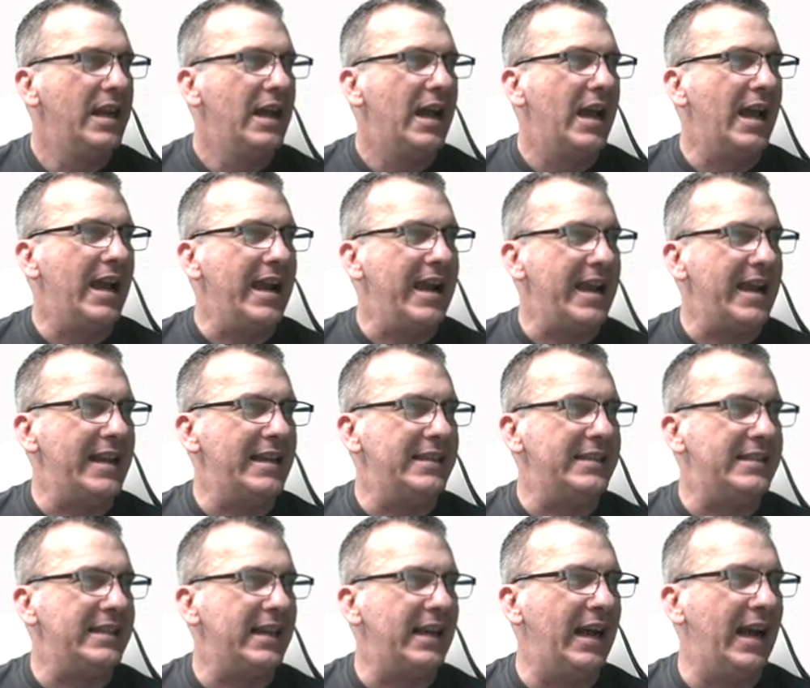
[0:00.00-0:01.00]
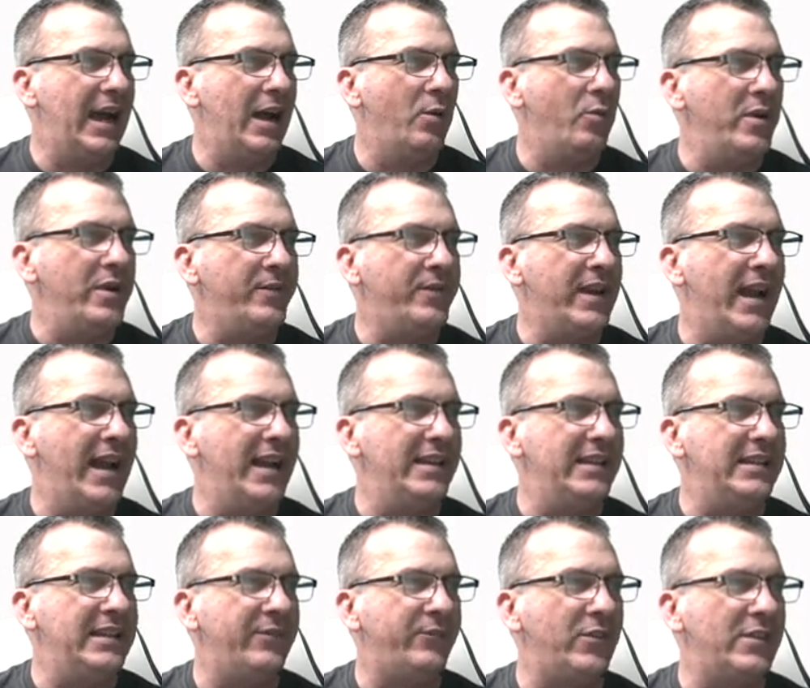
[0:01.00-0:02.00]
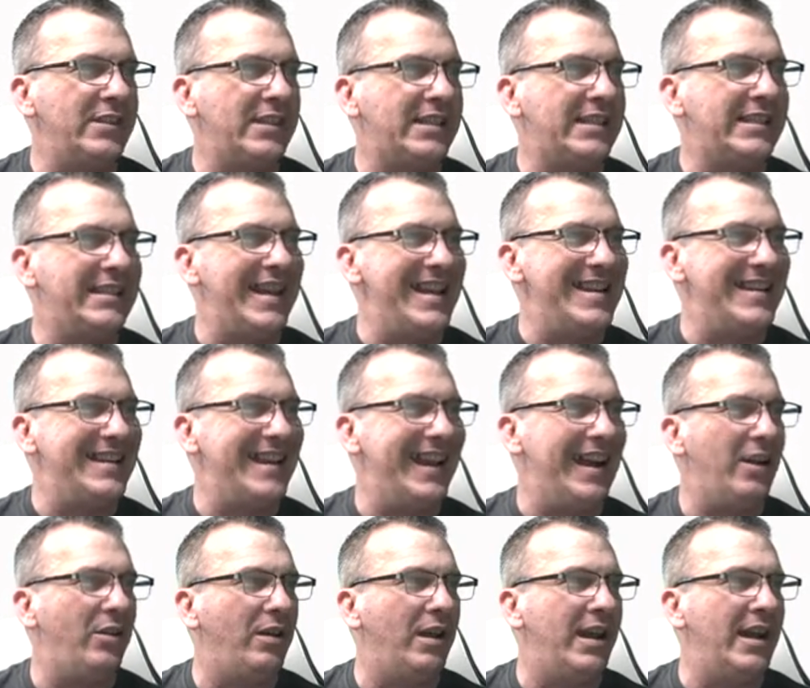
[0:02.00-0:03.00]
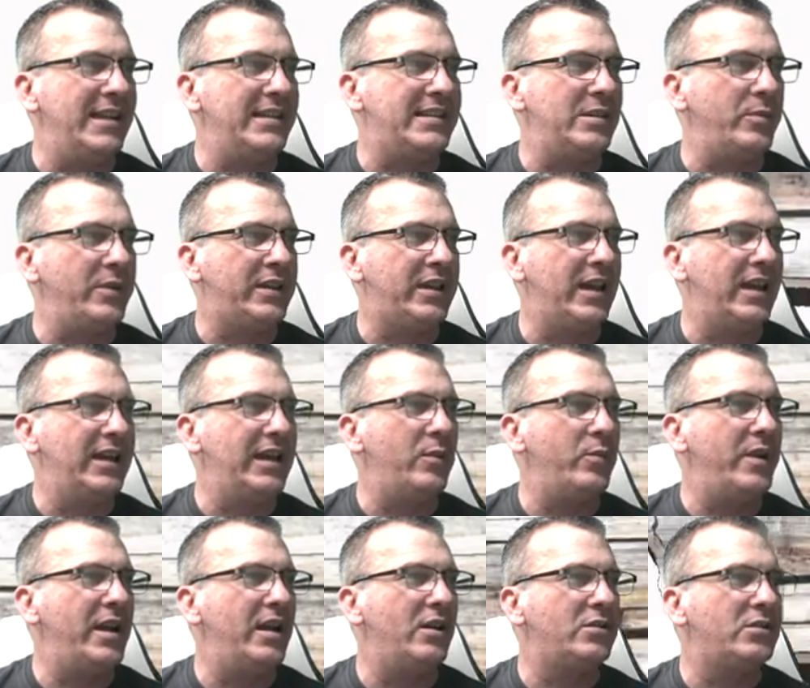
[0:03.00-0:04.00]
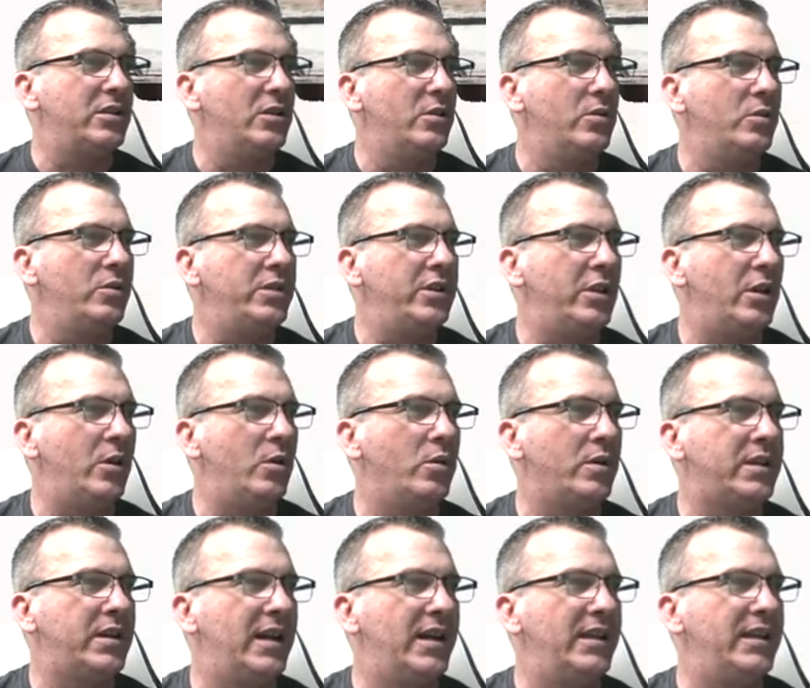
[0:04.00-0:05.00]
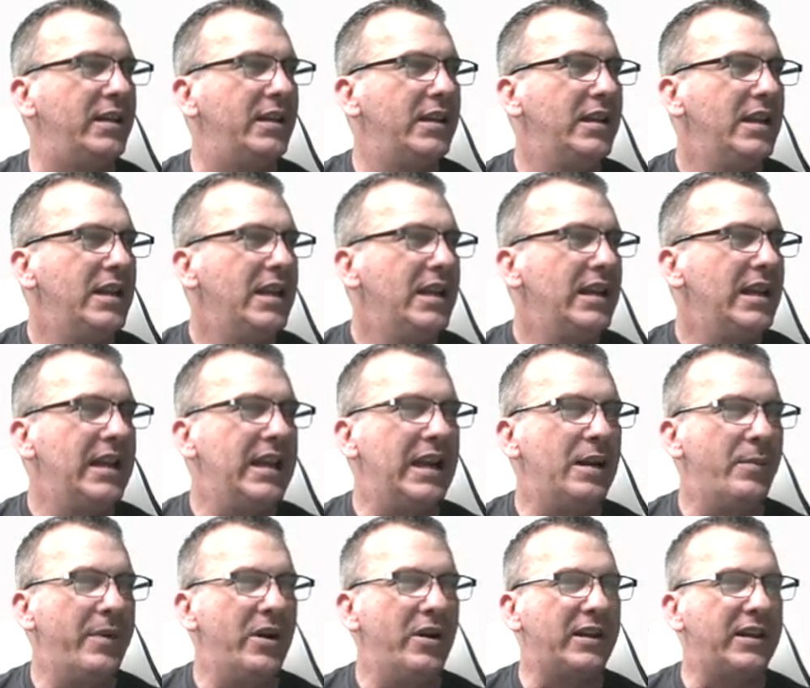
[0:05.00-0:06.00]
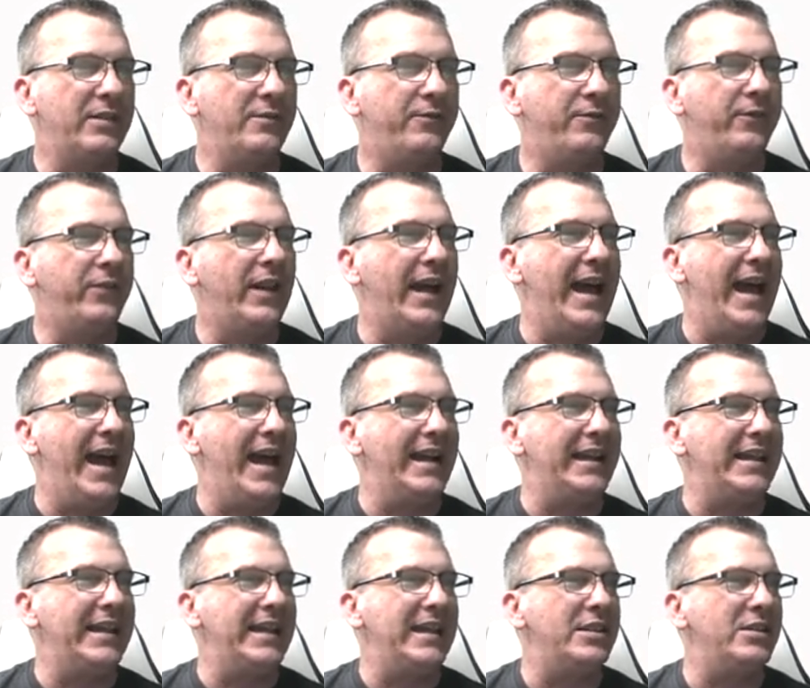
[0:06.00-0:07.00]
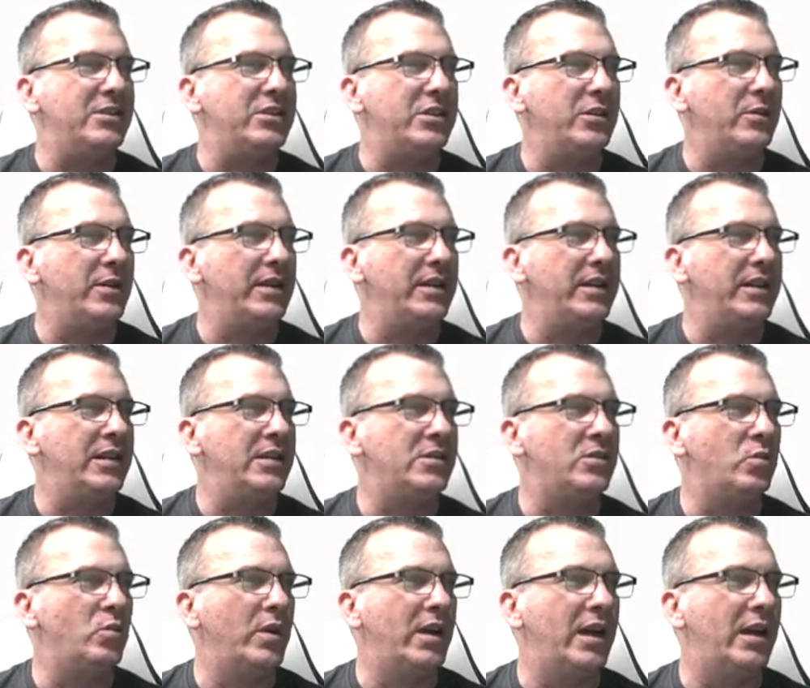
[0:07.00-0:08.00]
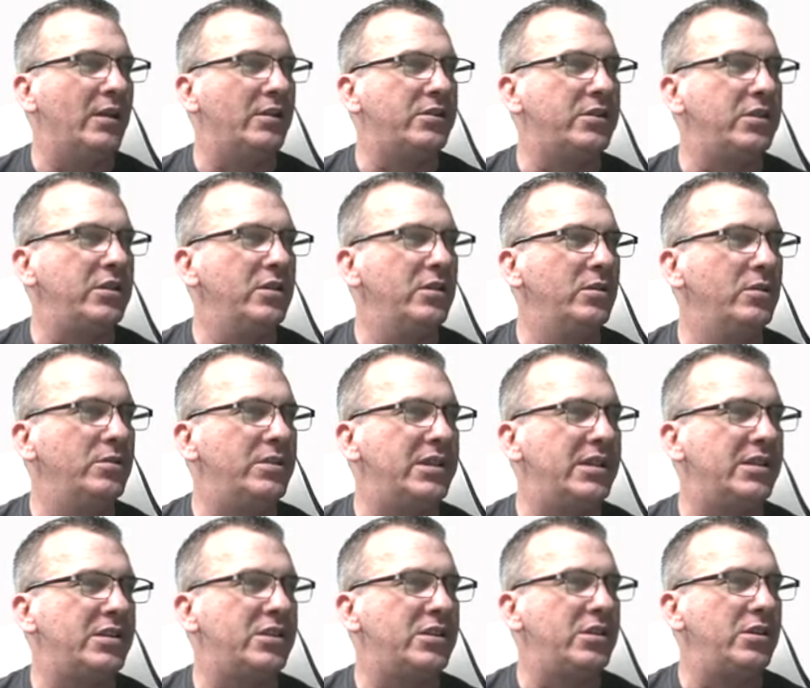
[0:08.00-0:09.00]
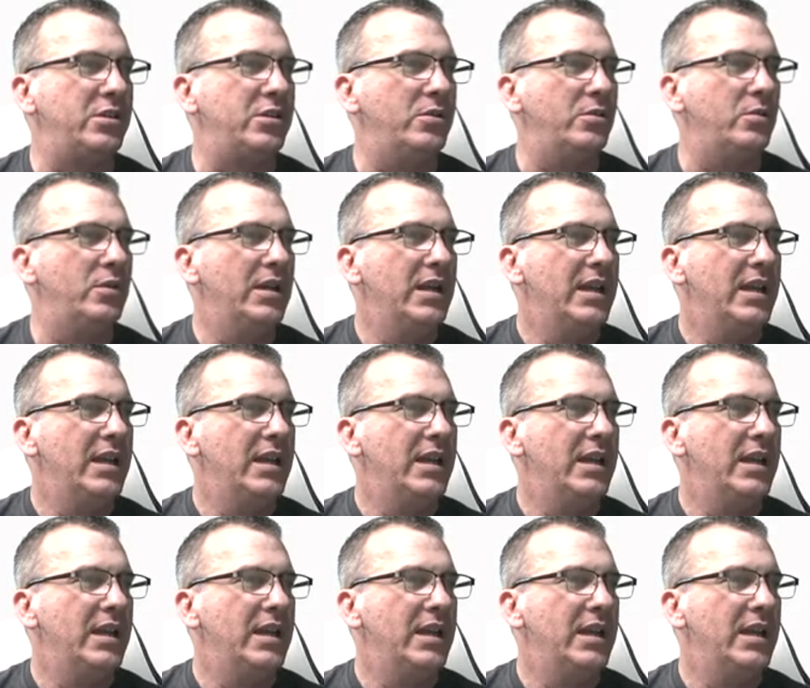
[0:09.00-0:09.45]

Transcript: And we've got different state outlines that we cut. And we also, you know, cut an American flag into it as well, too, just to